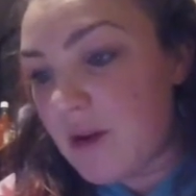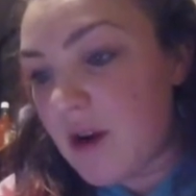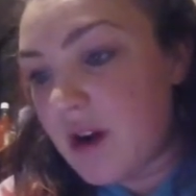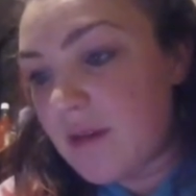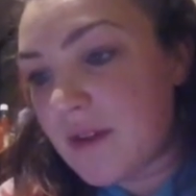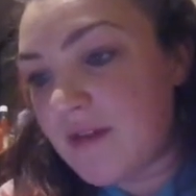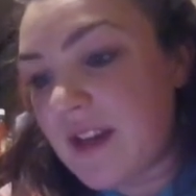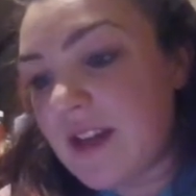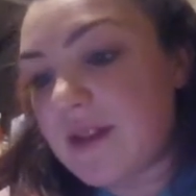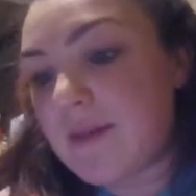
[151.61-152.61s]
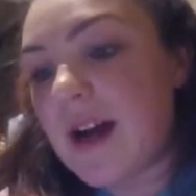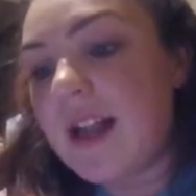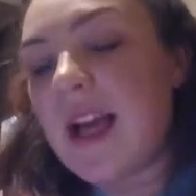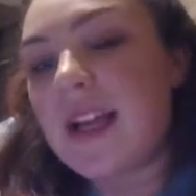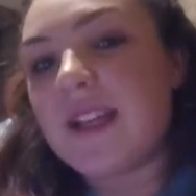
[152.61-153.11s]
on my Fitness Pal,
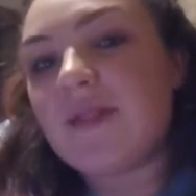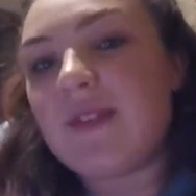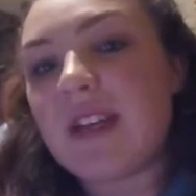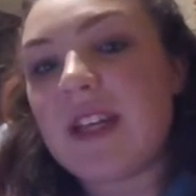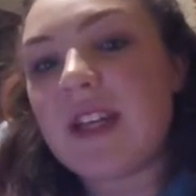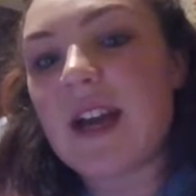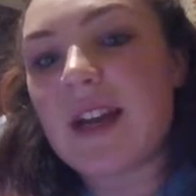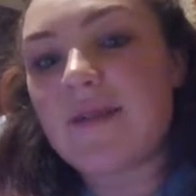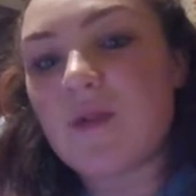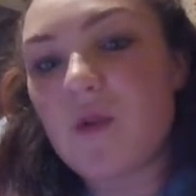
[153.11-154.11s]
and it's really kind of